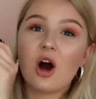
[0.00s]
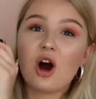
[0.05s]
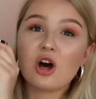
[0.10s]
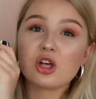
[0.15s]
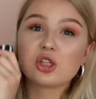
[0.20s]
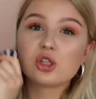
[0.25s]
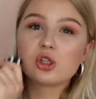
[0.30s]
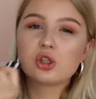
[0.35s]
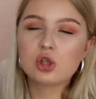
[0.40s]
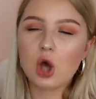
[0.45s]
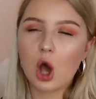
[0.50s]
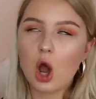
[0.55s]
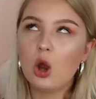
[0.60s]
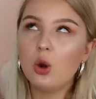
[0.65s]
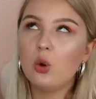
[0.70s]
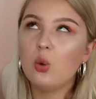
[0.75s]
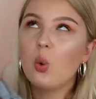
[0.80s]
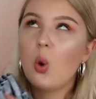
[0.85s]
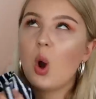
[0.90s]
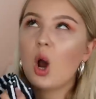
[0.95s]
are
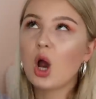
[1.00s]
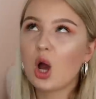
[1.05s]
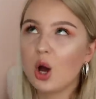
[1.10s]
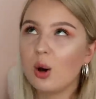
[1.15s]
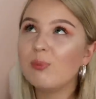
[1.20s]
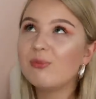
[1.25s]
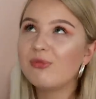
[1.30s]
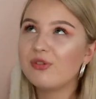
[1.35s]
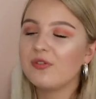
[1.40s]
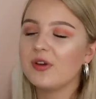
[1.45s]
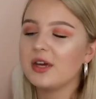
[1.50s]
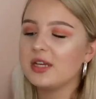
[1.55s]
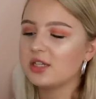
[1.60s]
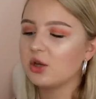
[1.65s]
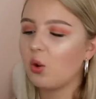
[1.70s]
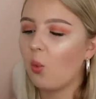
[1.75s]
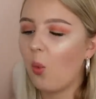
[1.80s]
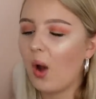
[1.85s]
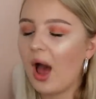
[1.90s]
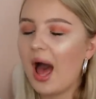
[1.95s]
so comfy
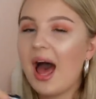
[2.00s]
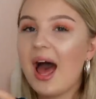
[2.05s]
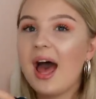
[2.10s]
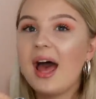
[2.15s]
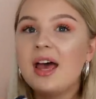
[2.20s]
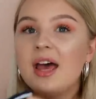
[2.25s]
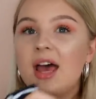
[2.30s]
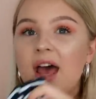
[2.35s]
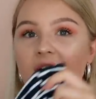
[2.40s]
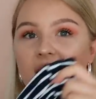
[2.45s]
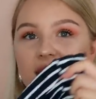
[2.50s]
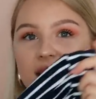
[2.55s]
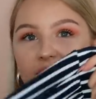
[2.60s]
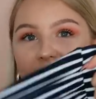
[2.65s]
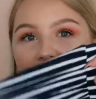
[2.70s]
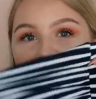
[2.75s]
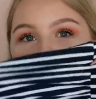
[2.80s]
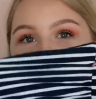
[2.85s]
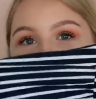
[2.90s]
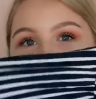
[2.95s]
to wear.
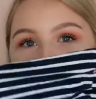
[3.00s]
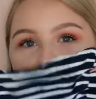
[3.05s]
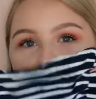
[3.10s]
They're a kind